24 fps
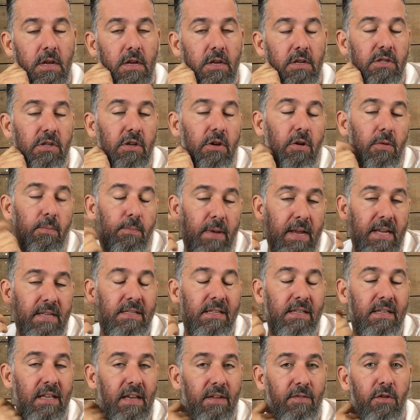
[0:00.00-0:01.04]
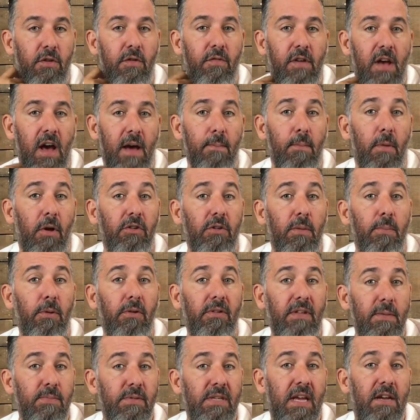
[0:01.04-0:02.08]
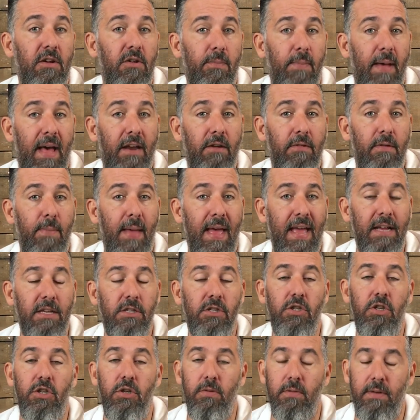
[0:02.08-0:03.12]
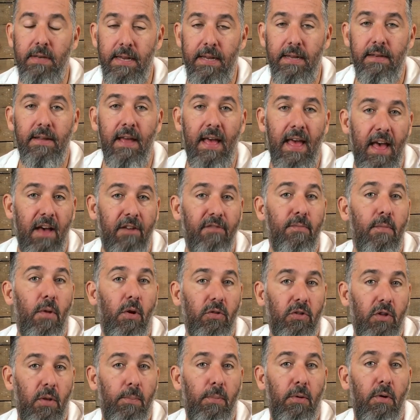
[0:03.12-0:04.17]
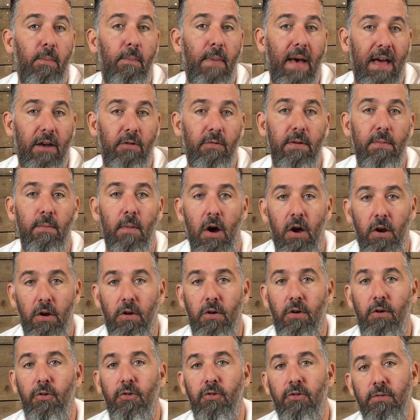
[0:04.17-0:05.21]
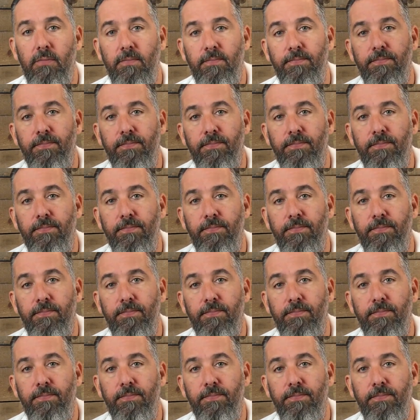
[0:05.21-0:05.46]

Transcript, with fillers: So basically, if you've got multiple deep cycle battery banks, you need to have multiple battery monitors.